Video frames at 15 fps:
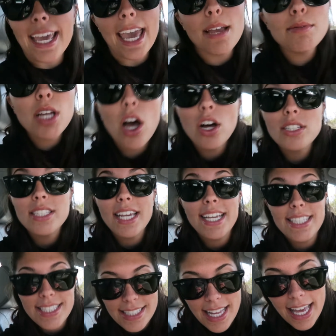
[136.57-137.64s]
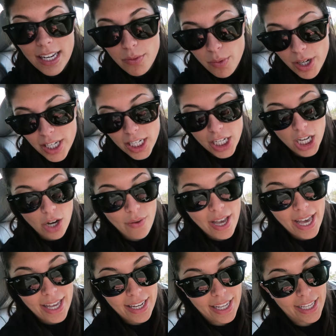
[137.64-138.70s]
came to Ulta instead, and we're going to go
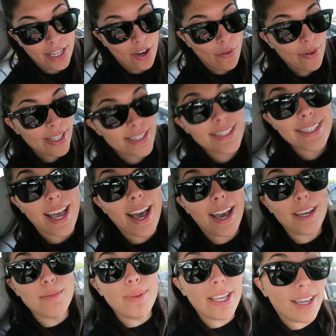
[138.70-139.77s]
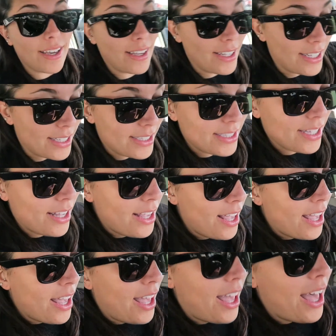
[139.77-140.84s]
ahead and go inside because...
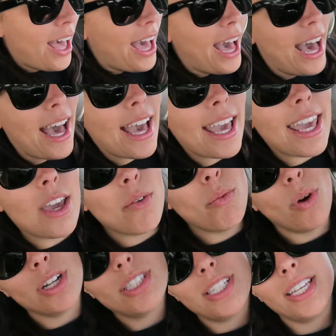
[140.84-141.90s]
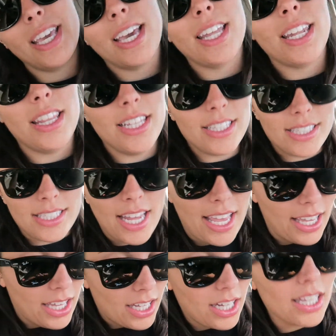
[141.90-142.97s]
I want to get this
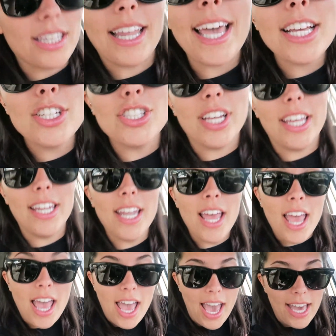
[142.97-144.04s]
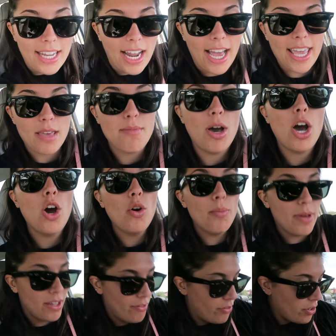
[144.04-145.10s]
dang collection and I am
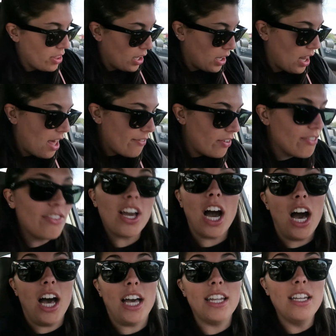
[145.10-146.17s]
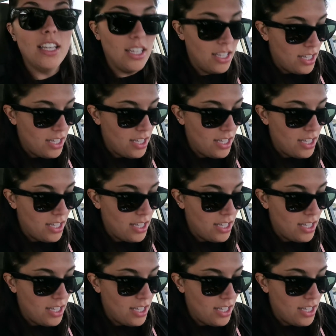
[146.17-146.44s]
hoping for the love of God